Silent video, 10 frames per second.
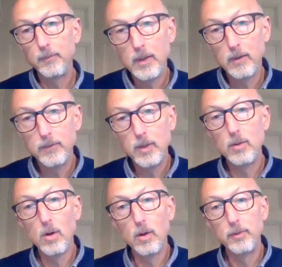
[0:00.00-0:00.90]
a
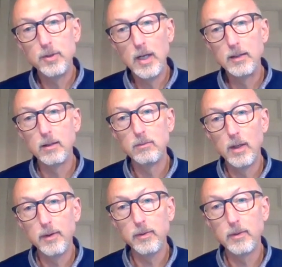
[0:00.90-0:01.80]
view on gender
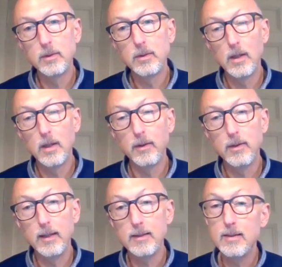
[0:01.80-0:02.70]
rather than other
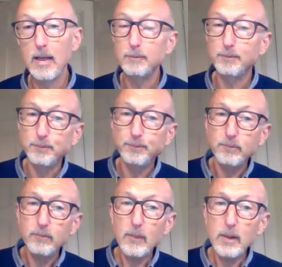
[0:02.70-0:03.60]
things. Now,
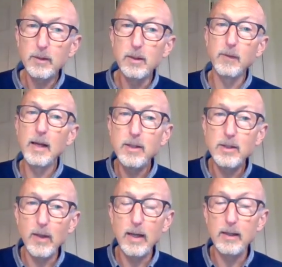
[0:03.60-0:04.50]
the advantage
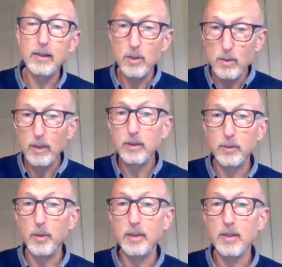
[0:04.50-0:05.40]
of that is that you end up
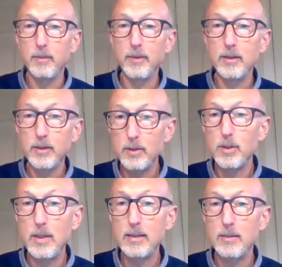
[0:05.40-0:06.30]
doing something, so you do
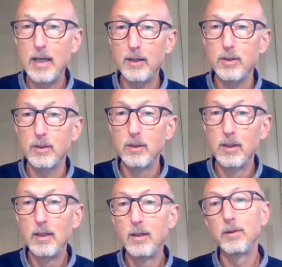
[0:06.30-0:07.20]
get some action.
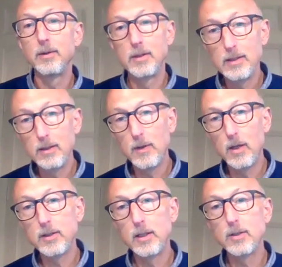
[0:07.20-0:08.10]
The
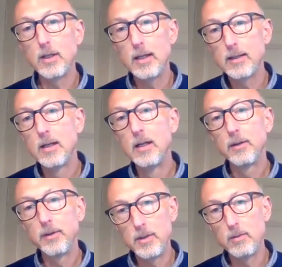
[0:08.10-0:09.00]
disadvantage is
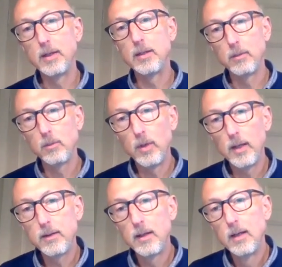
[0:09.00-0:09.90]
that you end up with